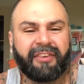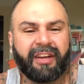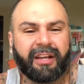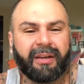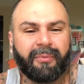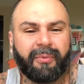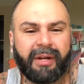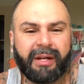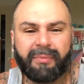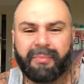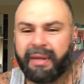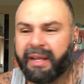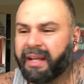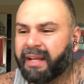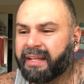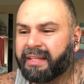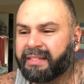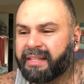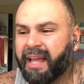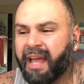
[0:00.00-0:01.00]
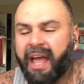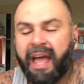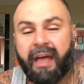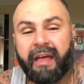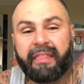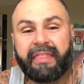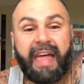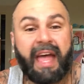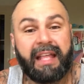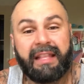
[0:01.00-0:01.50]
fucking weird because
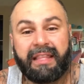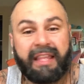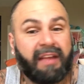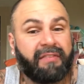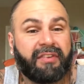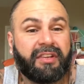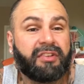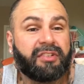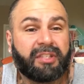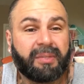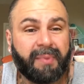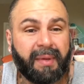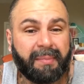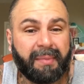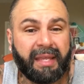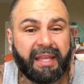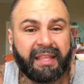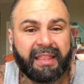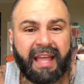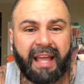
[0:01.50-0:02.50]
that never used to be me.